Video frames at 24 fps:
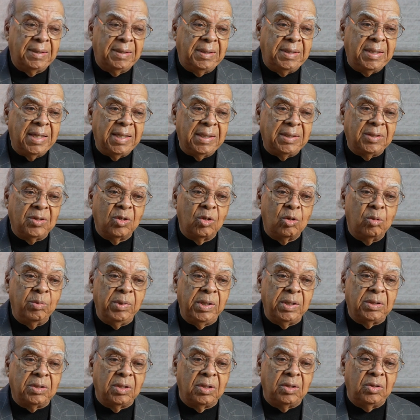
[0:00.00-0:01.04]
They told
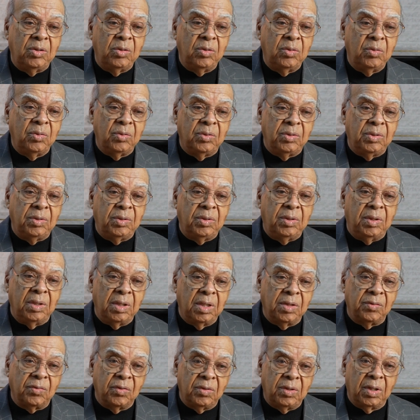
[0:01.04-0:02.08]
me to do the
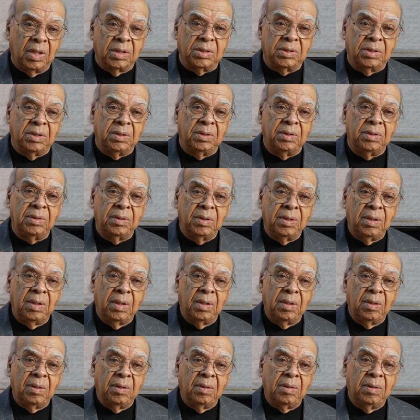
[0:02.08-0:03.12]
introduction mm
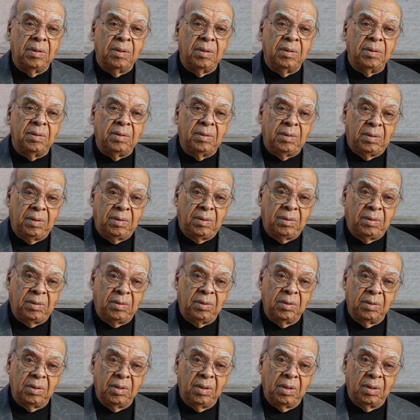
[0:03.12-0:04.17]
-hmm.
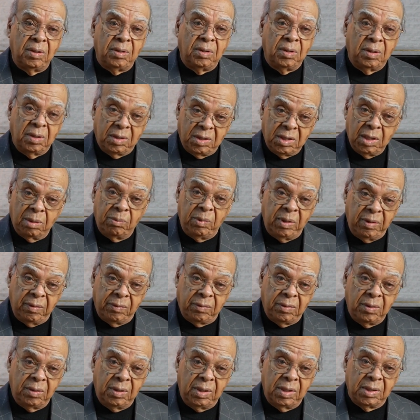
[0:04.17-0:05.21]
to the, the, assembly,
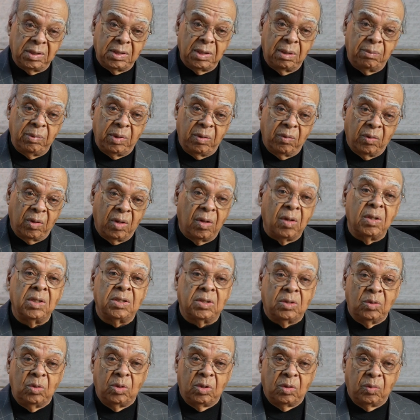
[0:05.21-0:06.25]
to the assembly, where all the
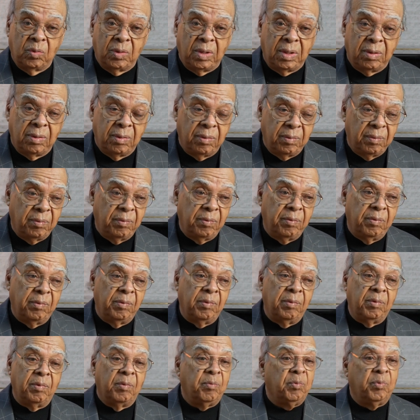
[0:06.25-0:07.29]
students were. Mm
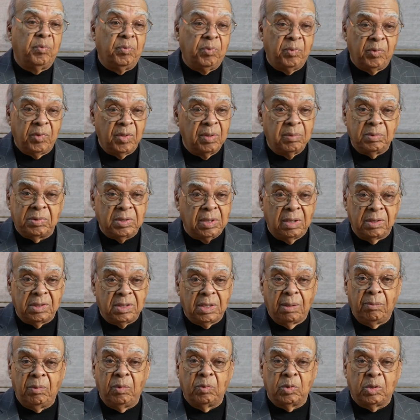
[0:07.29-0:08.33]
-hmm. The
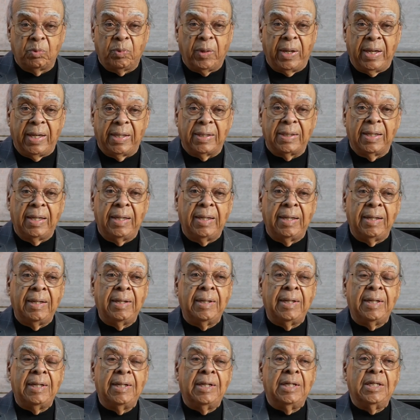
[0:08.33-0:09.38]
assembly was packed. Mm
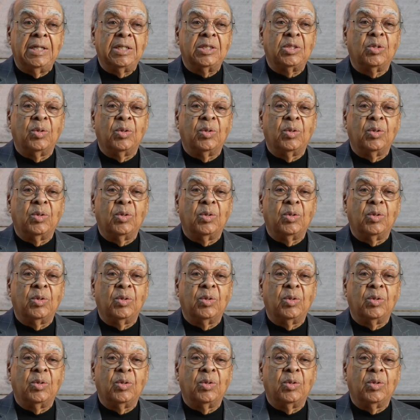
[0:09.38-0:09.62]
-hmm.